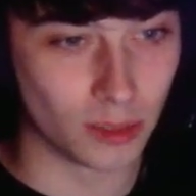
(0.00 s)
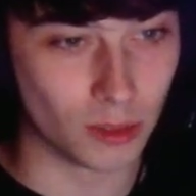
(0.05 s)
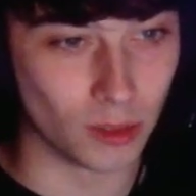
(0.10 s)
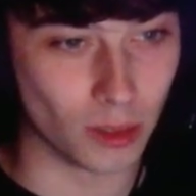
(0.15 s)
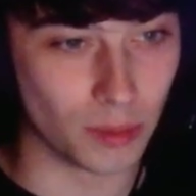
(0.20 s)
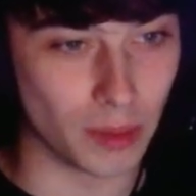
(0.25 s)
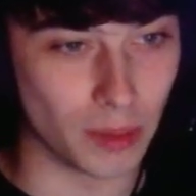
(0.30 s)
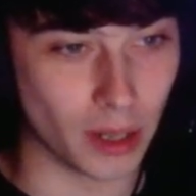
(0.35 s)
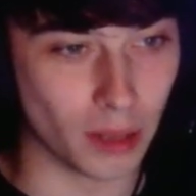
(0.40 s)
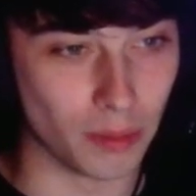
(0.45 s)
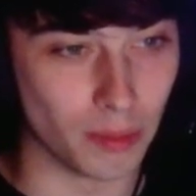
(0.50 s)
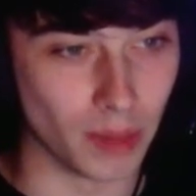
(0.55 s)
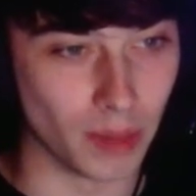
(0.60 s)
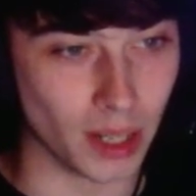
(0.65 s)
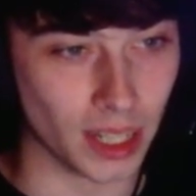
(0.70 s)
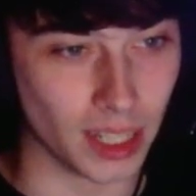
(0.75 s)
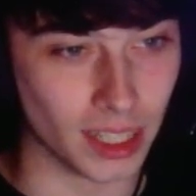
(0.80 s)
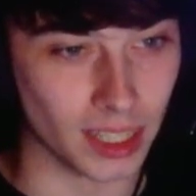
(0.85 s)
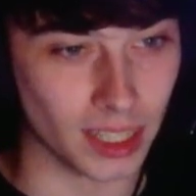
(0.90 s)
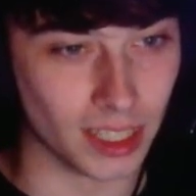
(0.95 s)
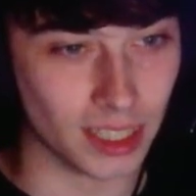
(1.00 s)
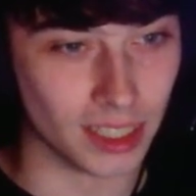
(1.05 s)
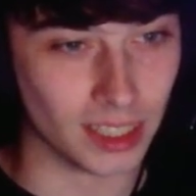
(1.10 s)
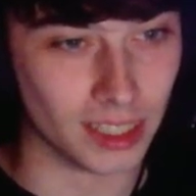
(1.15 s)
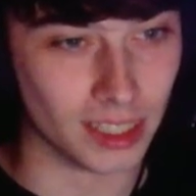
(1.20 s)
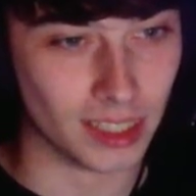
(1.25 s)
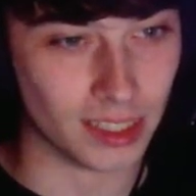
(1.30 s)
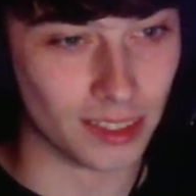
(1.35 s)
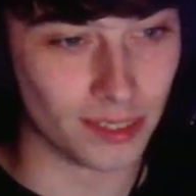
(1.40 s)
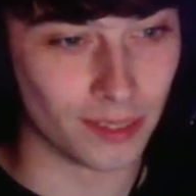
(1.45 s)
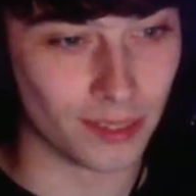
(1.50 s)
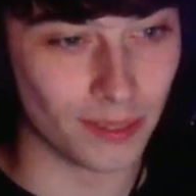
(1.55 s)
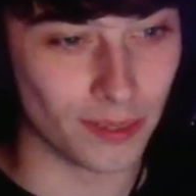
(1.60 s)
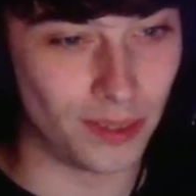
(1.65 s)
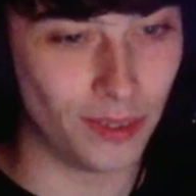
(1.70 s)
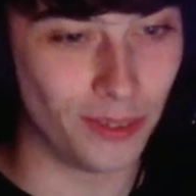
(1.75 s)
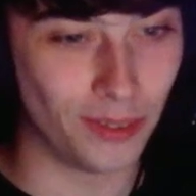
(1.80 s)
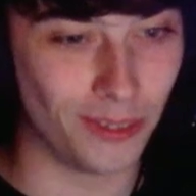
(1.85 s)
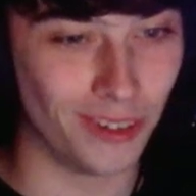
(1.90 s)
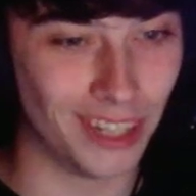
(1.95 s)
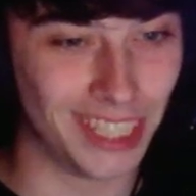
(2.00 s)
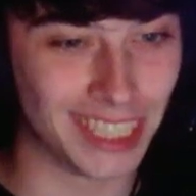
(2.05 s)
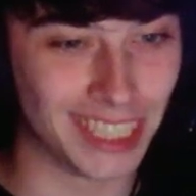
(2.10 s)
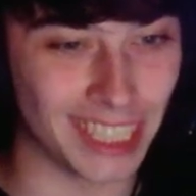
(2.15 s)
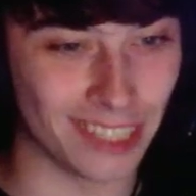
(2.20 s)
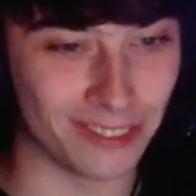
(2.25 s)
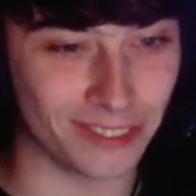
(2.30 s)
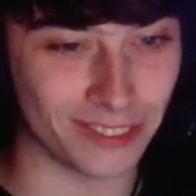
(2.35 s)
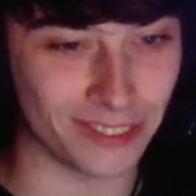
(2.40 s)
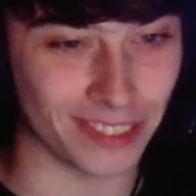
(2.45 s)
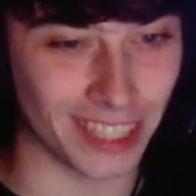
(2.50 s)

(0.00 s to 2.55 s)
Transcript: What about mine? Where's that